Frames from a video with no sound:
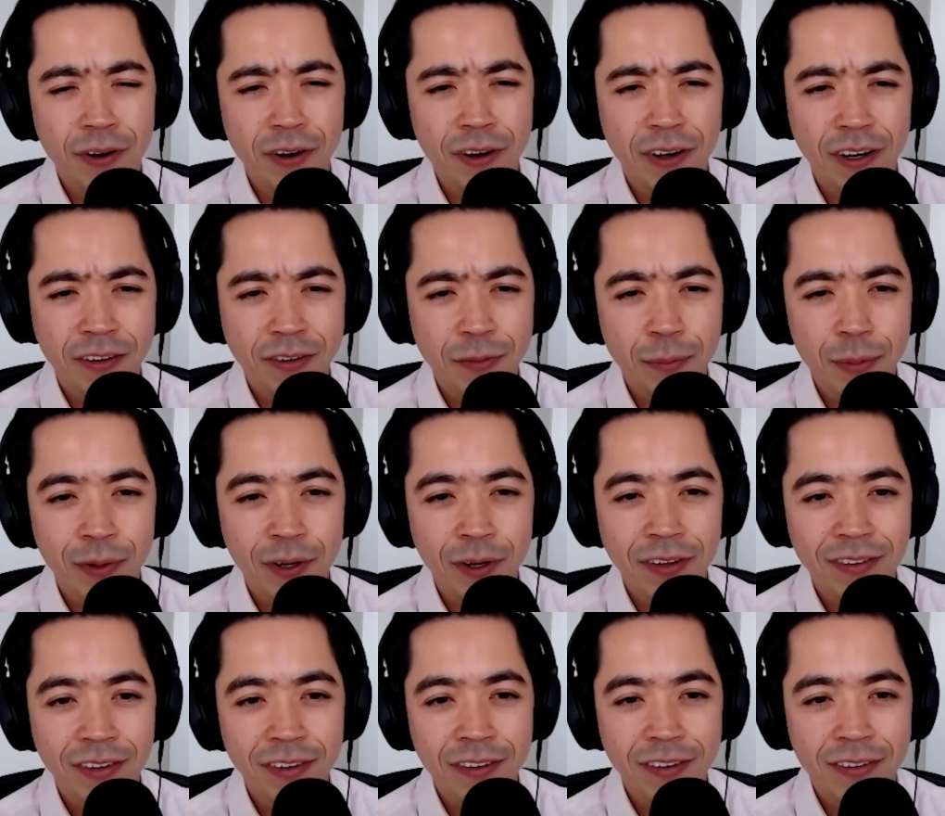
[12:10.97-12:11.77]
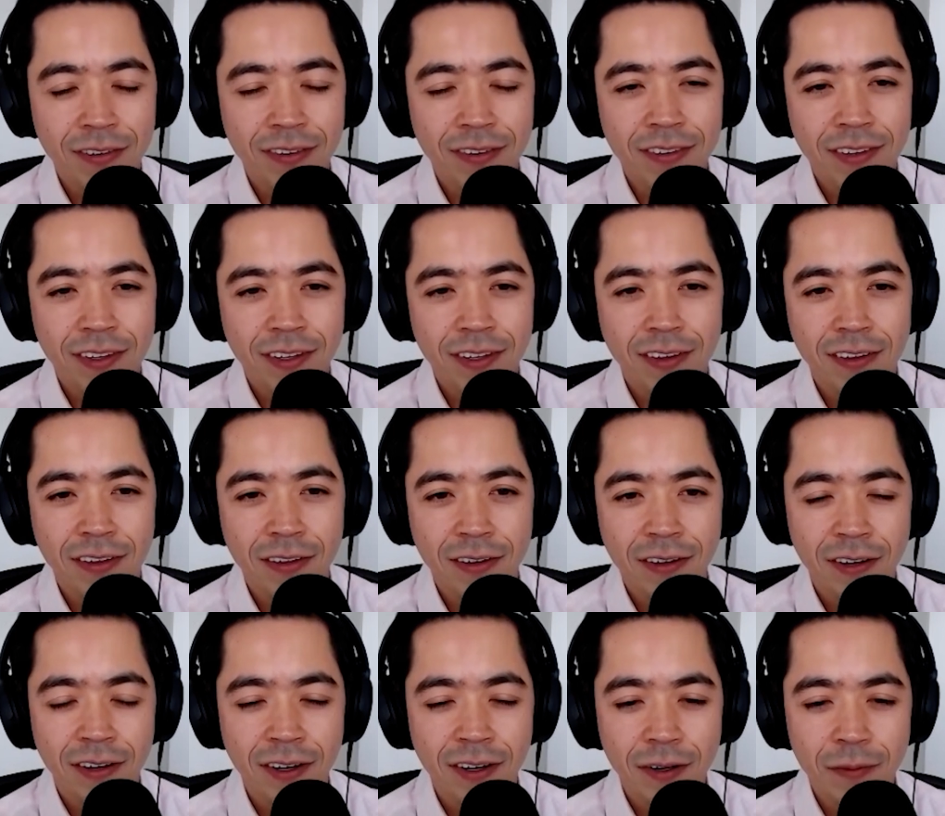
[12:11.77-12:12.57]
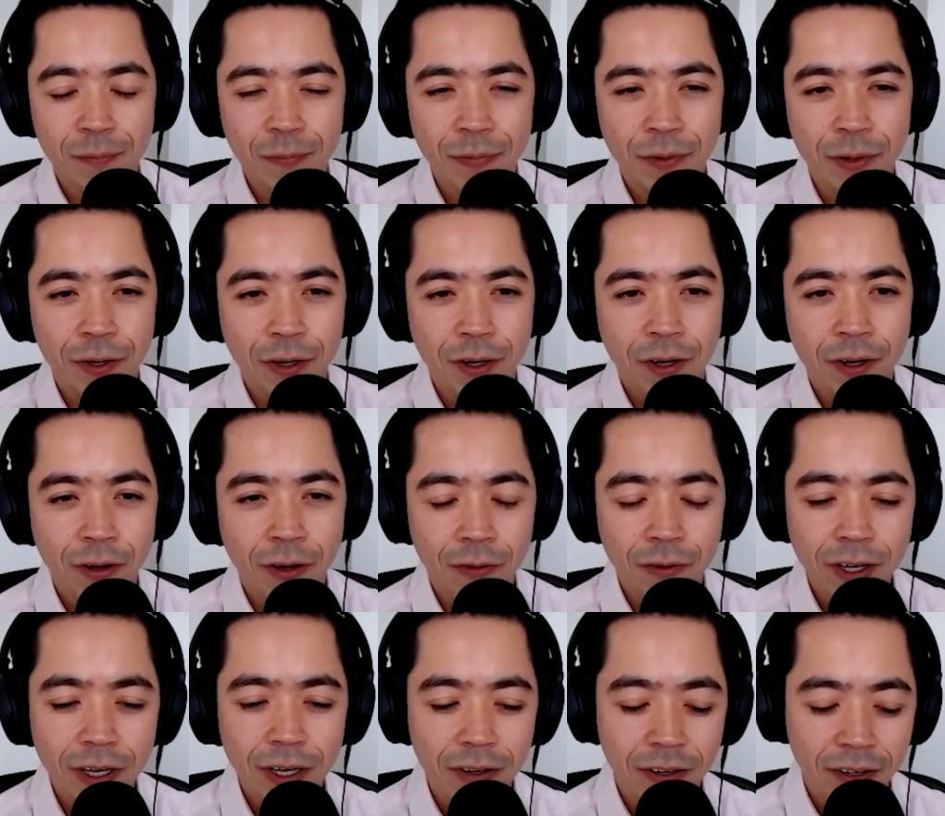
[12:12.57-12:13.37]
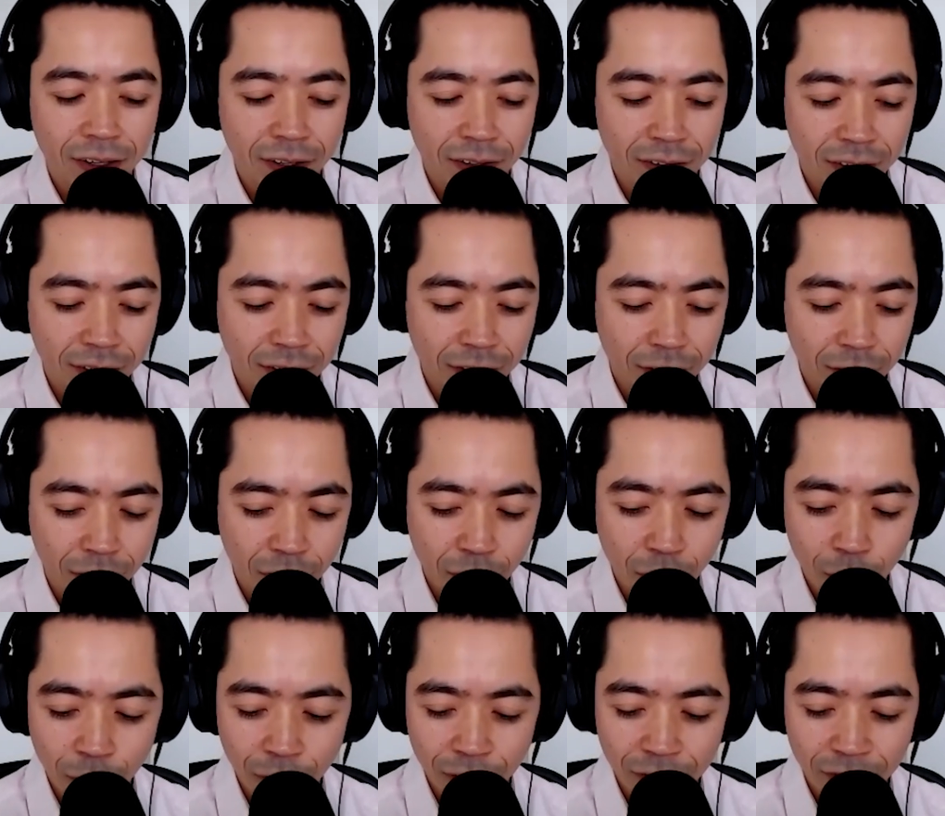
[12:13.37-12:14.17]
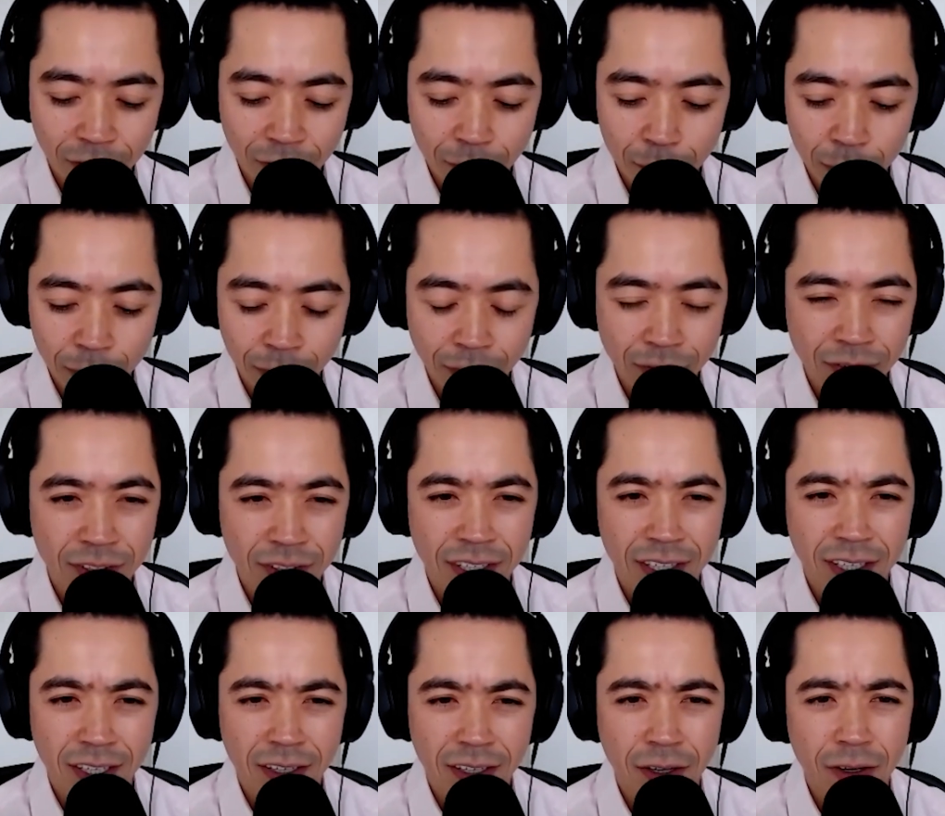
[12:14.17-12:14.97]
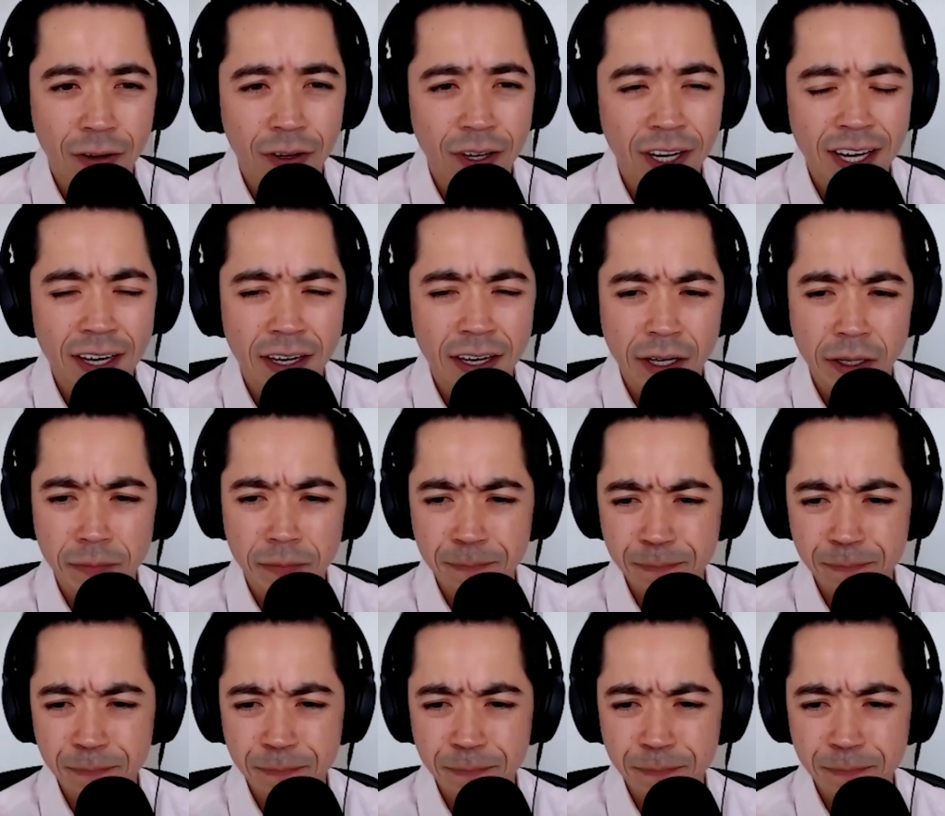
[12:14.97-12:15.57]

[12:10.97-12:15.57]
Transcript: experiences in their career and in their course of building and creating.